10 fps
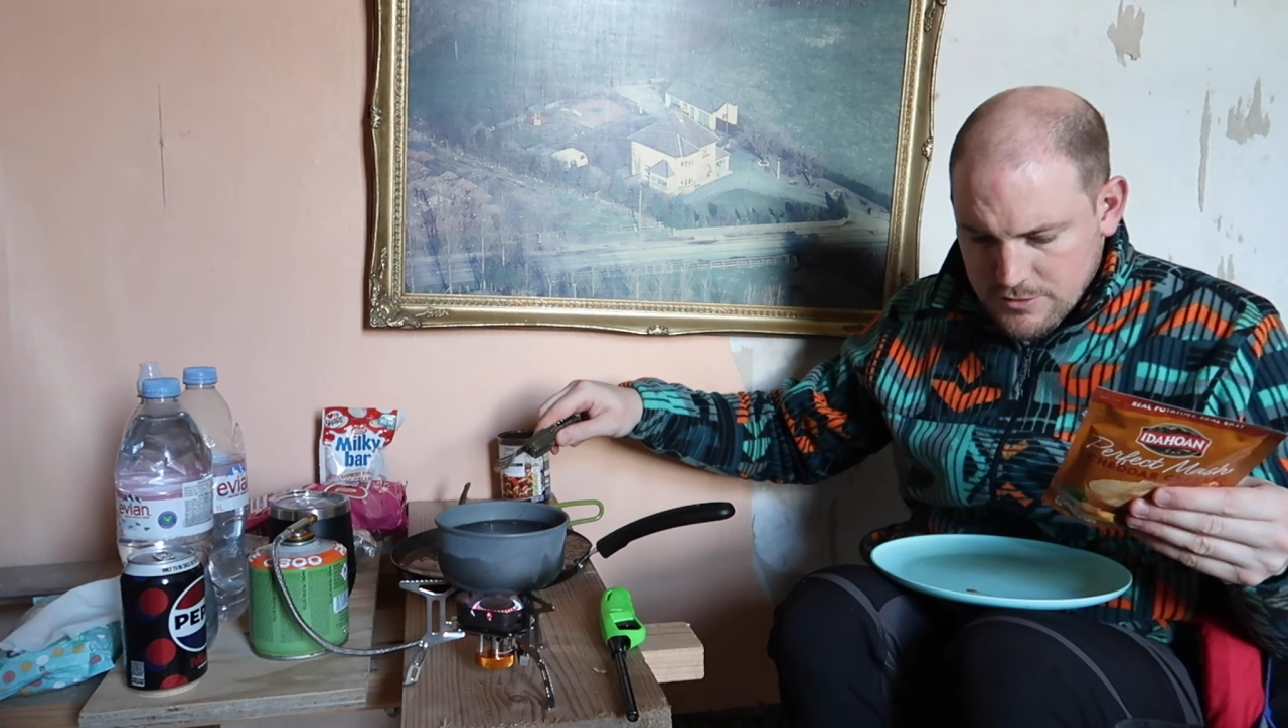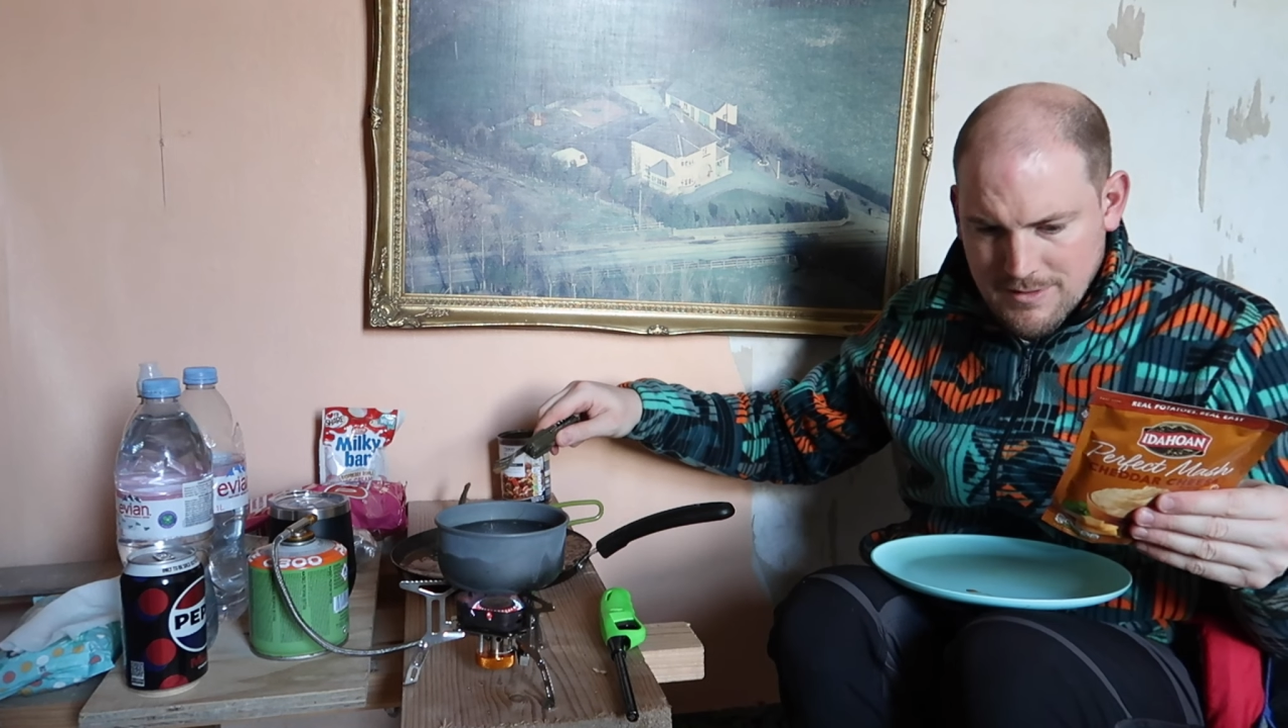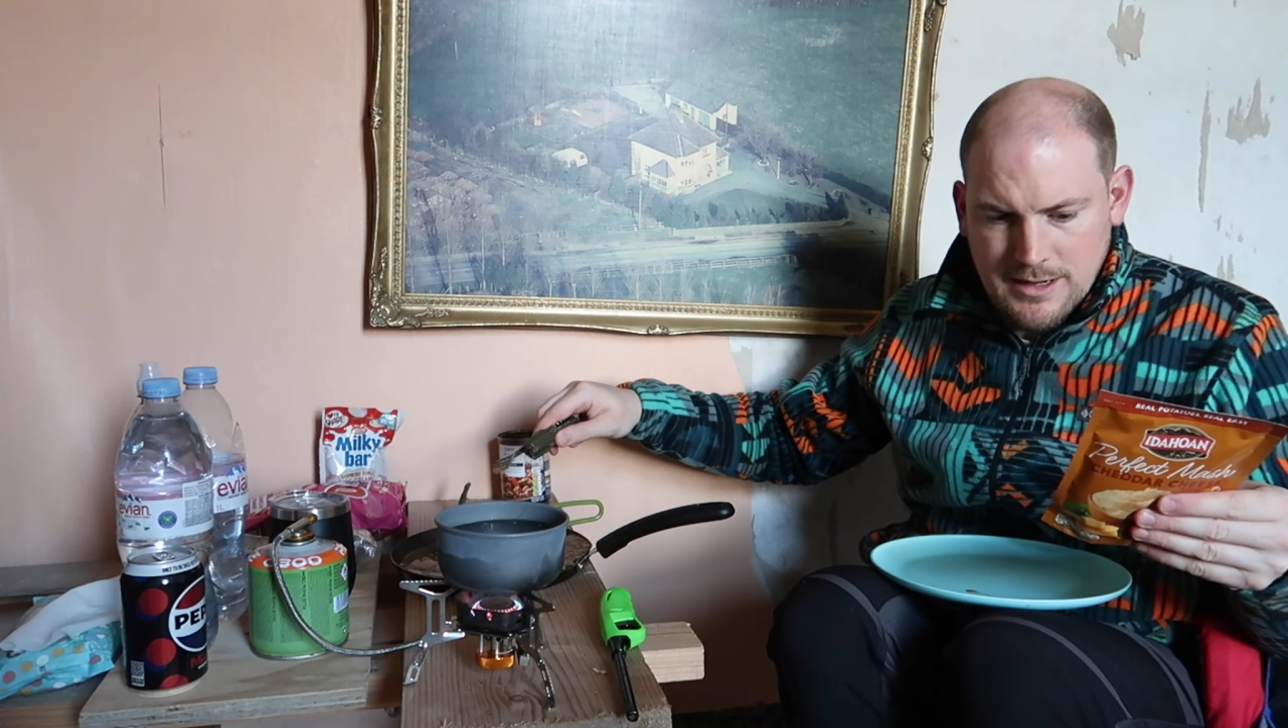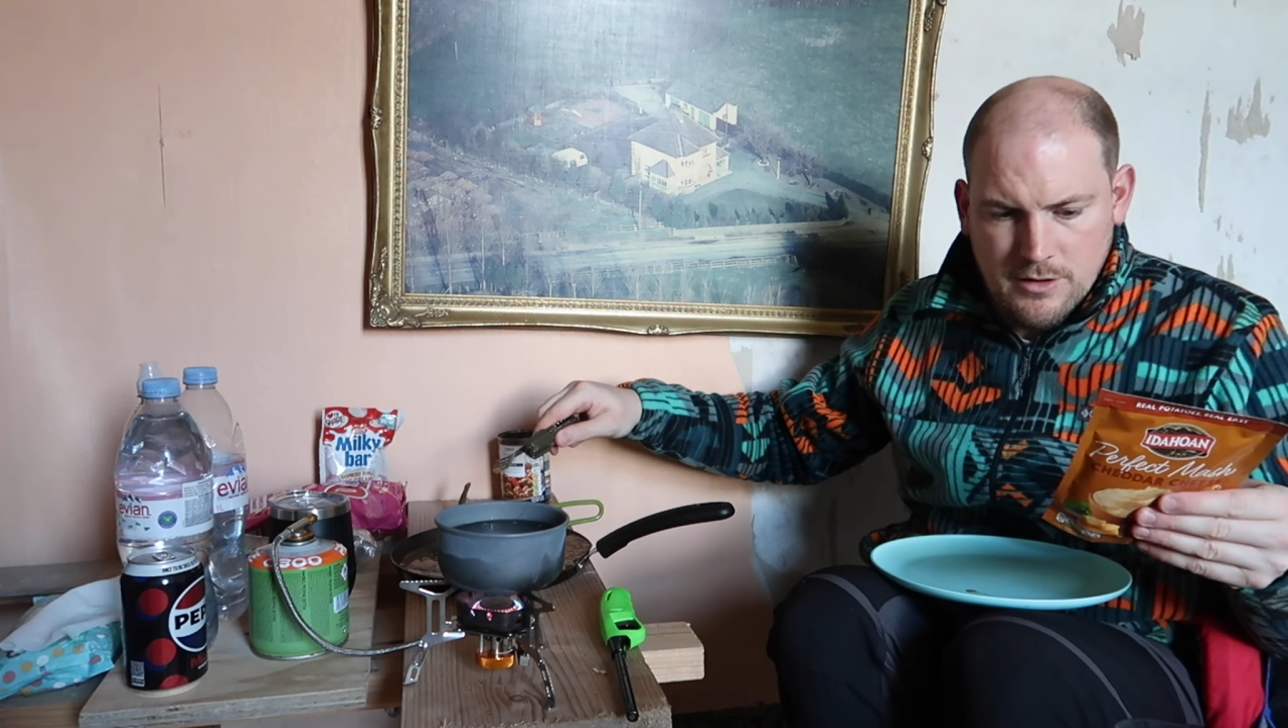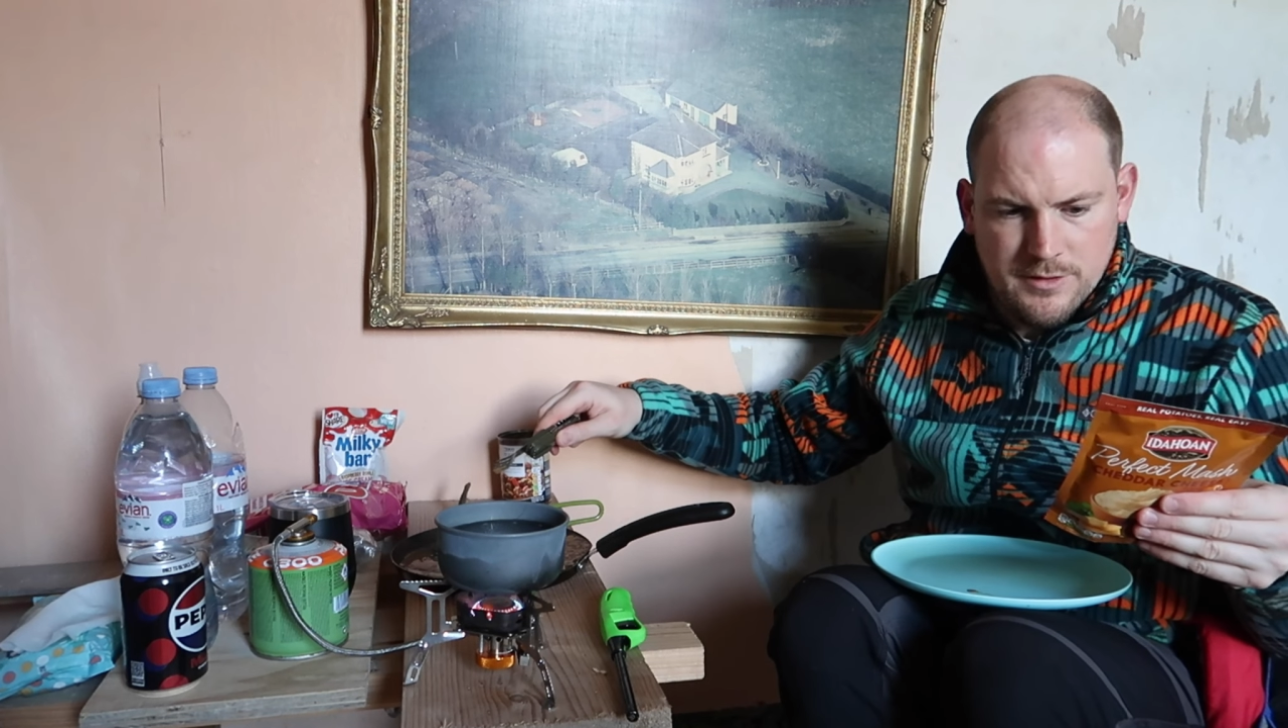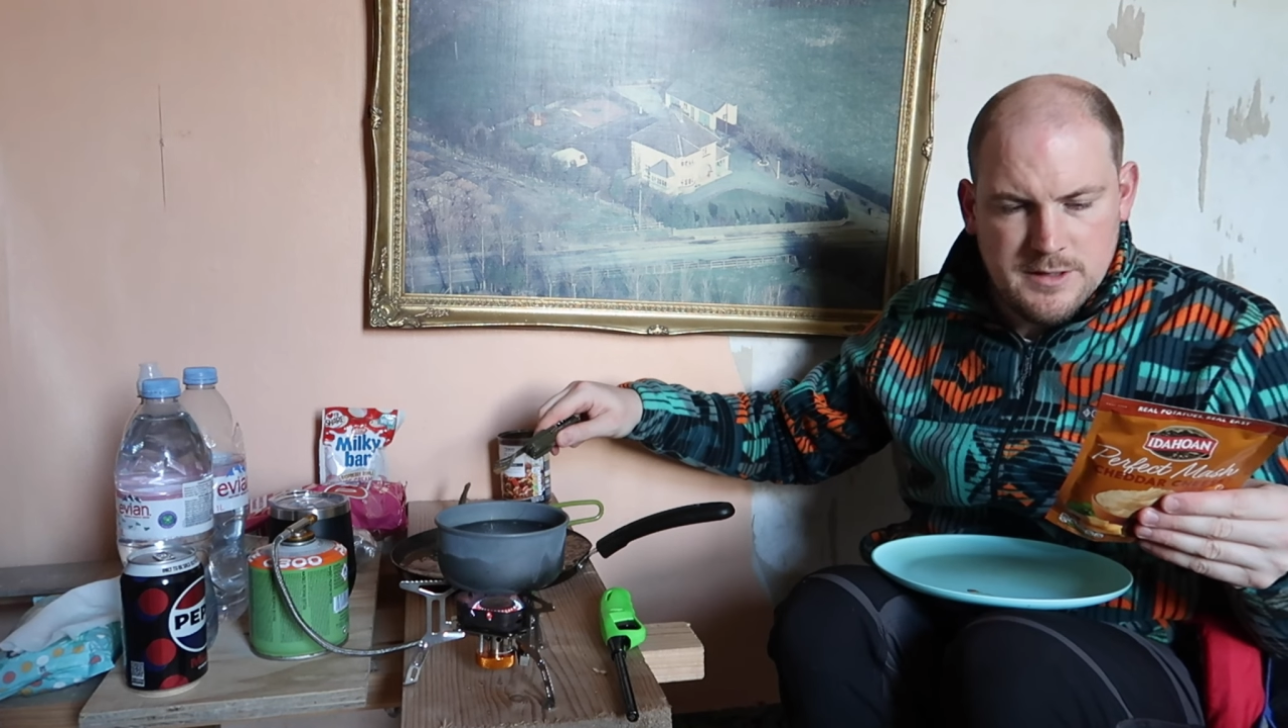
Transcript: directly on